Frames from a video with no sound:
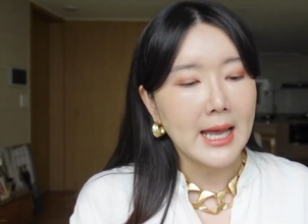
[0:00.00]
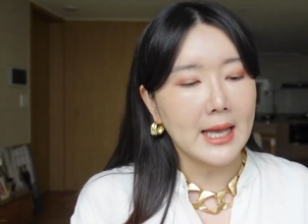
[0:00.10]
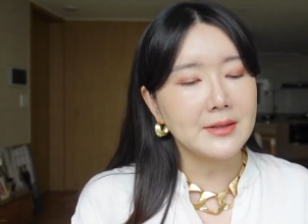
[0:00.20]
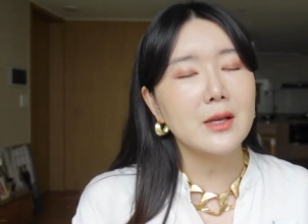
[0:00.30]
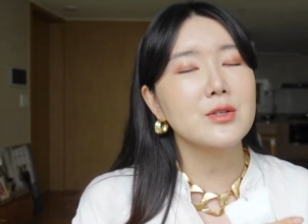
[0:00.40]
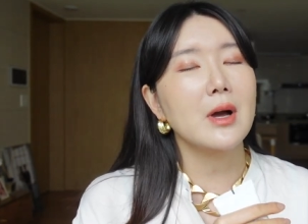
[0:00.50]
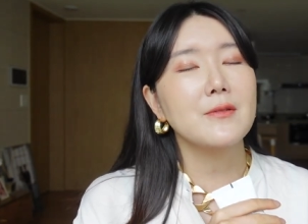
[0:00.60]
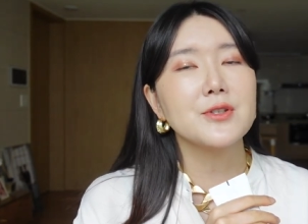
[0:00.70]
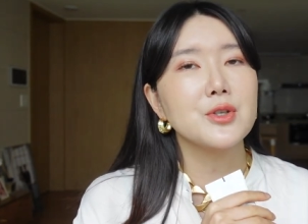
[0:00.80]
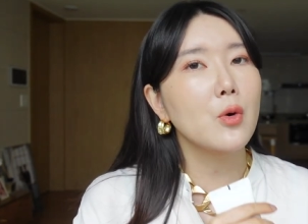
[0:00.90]
and they do
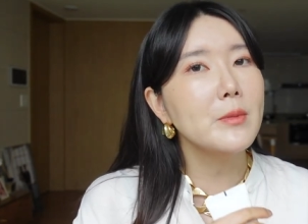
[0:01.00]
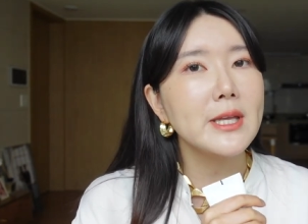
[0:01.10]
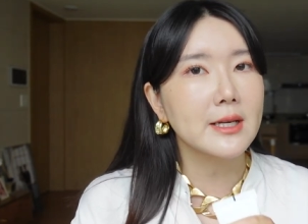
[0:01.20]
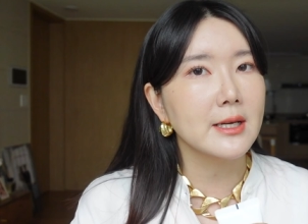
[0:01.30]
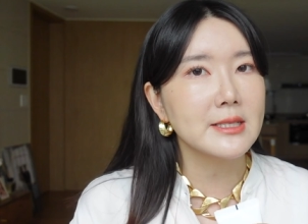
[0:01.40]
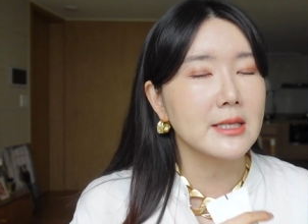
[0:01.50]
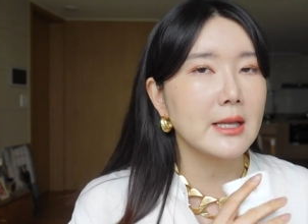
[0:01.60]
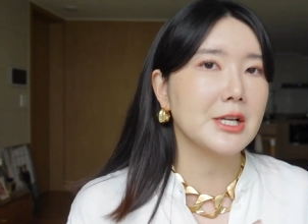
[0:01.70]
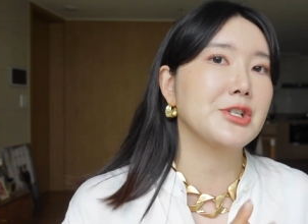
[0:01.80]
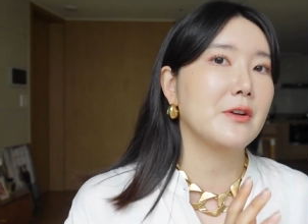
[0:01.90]
have so many good
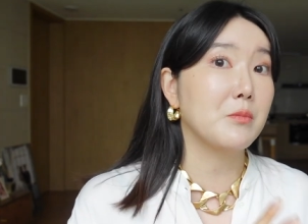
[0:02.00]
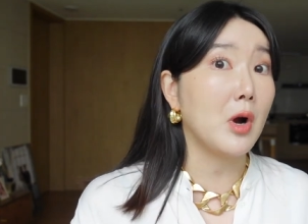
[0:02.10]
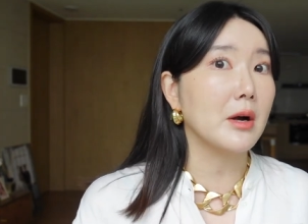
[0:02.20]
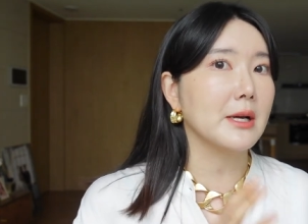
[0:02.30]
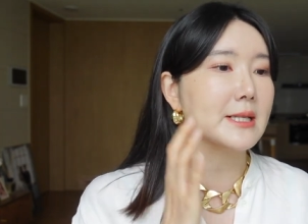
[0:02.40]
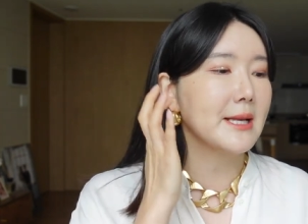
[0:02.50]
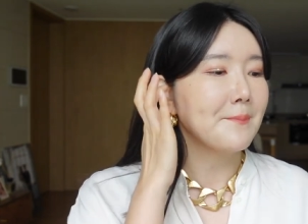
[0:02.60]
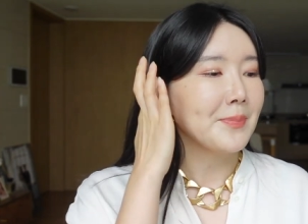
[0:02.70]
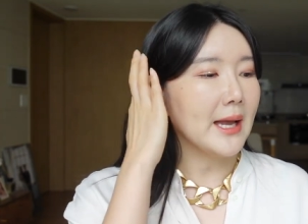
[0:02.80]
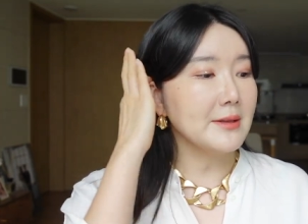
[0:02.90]
selection of products.
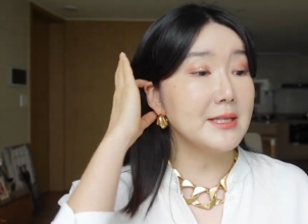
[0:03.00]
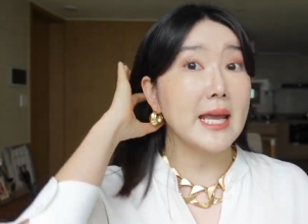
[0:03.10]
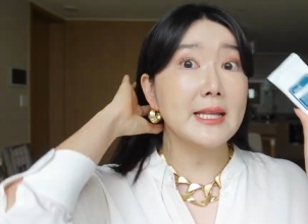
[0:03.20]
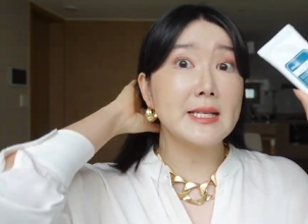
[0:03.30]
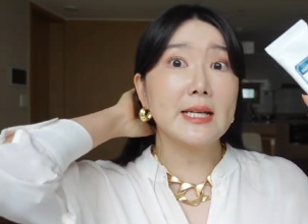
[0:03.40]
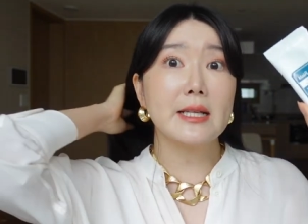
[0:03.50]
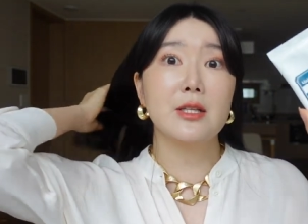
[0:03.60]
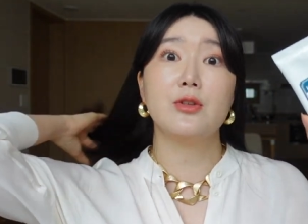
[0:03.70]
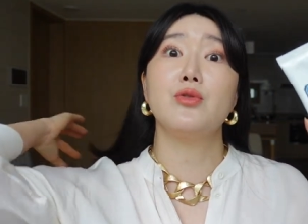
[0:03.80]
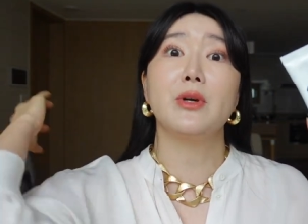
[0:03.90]
And they did
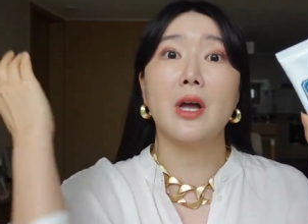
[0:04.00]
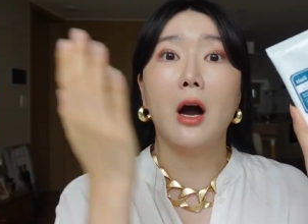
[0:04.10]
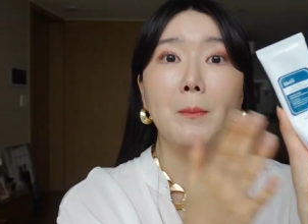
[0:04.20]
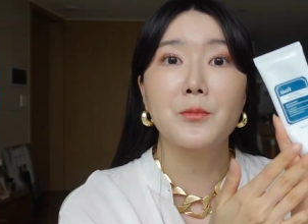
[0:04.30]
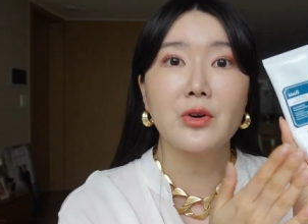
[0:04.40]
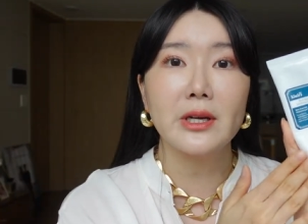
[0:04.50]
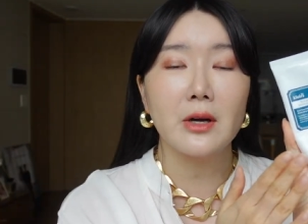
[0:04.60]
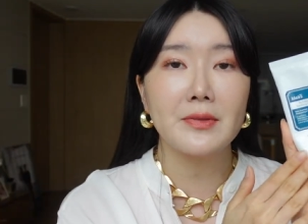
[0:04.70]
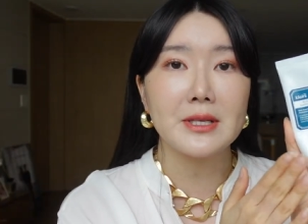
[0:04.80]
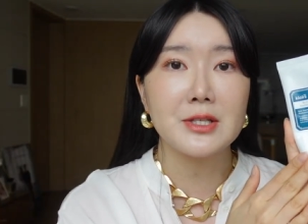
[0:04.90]
do an upgrade
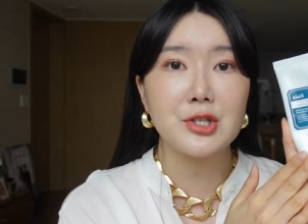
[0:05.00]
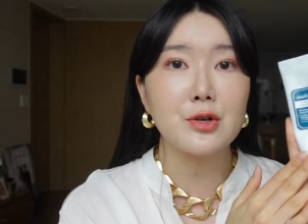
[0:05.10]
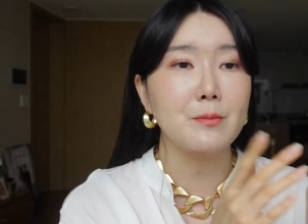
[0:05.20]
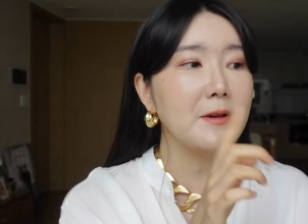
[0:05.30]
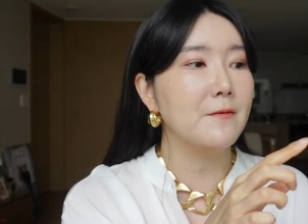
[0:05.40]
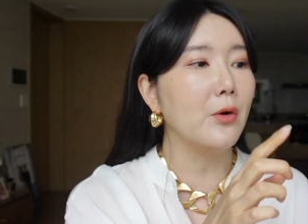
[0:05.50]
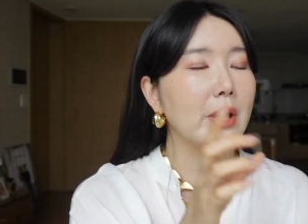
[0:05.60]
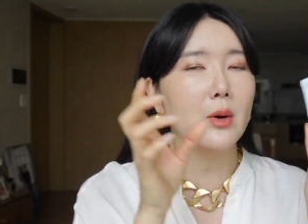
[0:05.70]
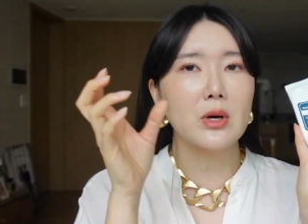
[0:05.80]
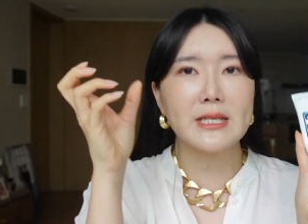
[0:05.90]
on this too. Before
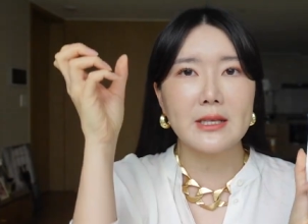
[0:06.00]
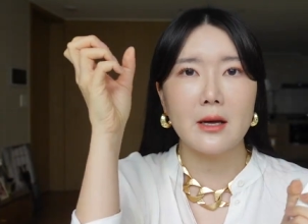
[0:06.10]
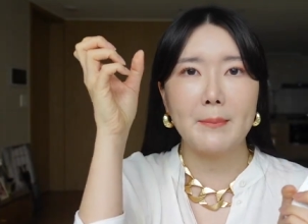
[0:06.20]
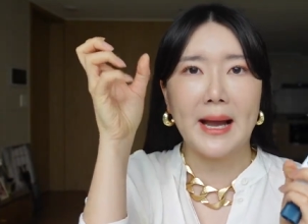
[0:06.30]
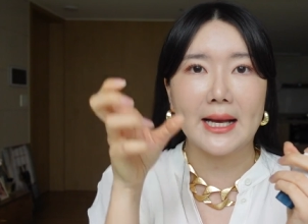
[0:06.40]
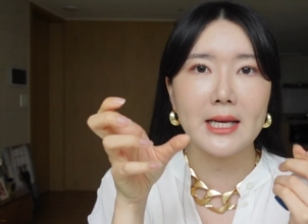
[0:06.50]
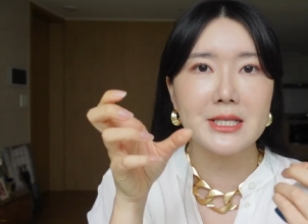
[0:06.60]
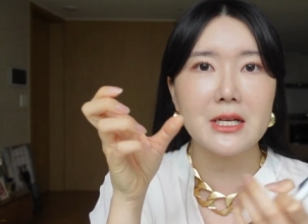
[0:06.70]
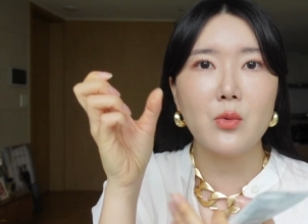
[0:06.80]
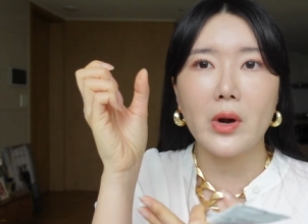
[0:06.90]
it was in a
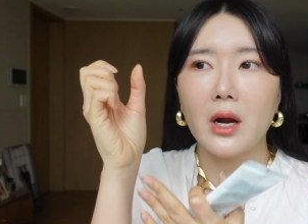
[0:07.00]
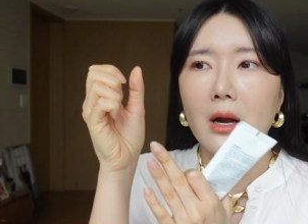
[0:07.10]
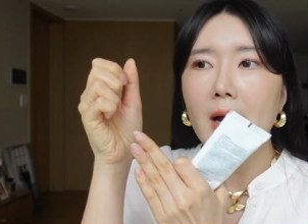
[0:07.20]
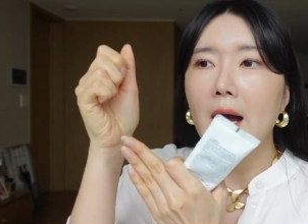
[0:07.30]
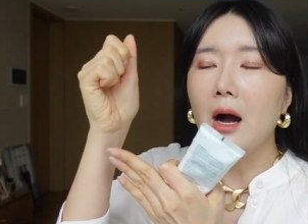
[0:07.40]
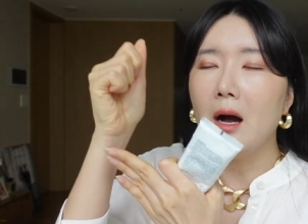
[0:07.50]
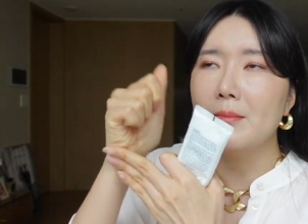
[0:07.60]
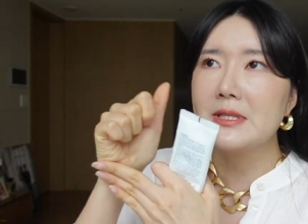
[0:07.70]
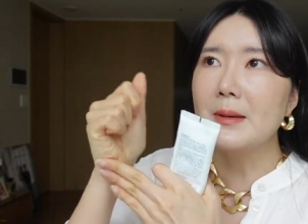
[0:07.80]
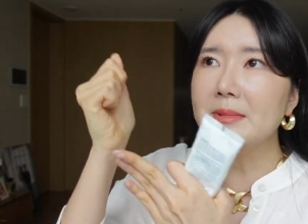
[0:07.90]
packaging where
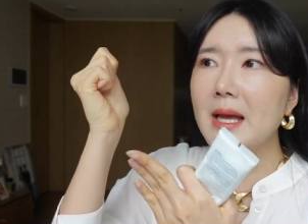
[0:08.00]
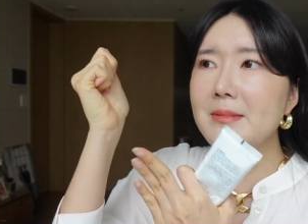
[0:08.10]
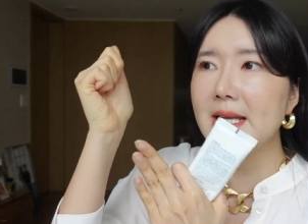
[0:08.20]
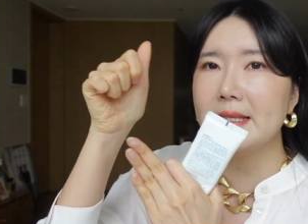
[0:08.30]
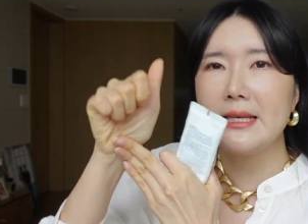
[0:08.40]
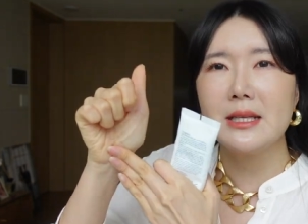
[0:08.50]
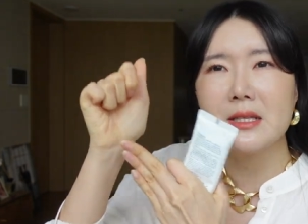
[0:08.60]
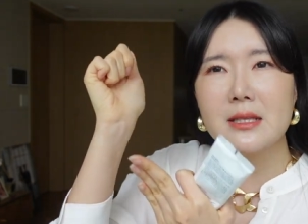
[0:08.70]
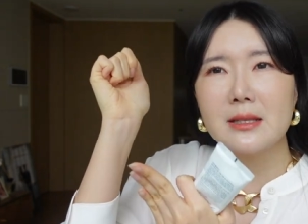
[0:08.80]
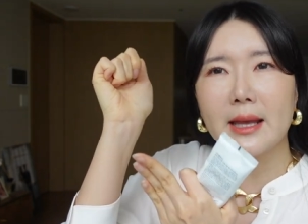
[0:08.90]
um, sometimes like the
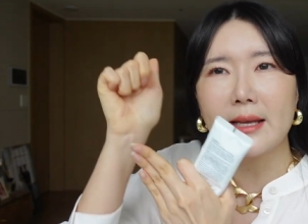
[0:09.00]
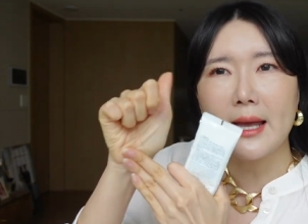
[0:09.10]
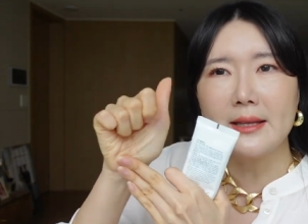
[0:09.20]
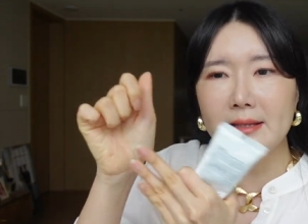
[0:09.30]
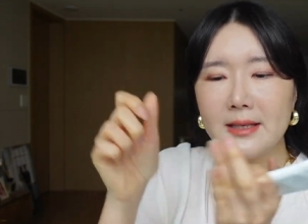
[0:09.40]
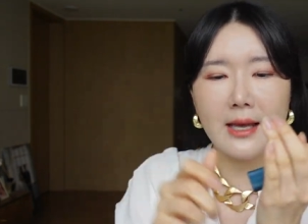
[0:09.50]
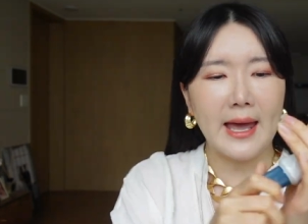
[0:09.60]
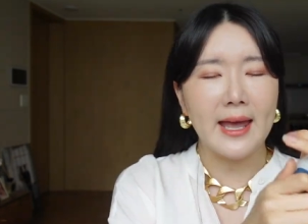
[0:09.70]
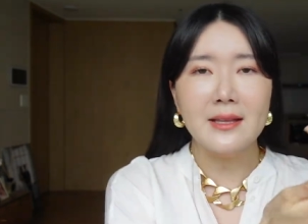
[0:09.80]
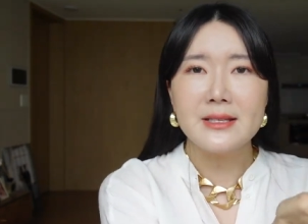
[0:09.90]
like at
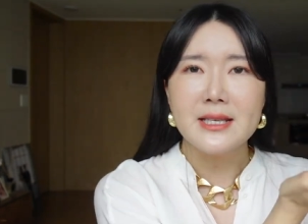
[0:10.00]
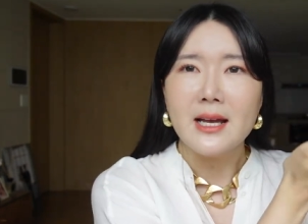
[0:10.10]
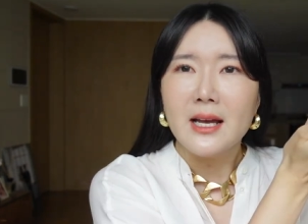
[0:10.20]
the end,